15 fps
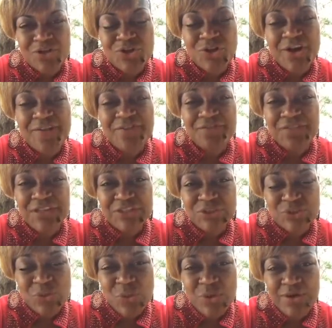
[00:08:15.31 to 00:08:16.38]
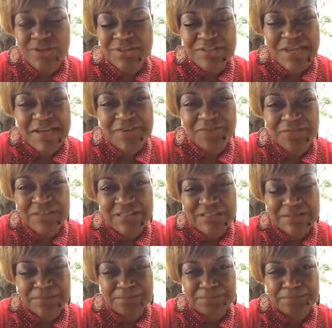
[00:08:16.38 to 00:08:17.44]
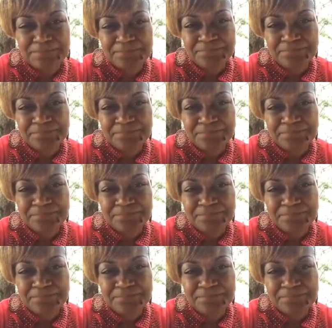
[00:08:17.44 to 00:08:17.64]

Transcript: You're a victor. You're not a victim.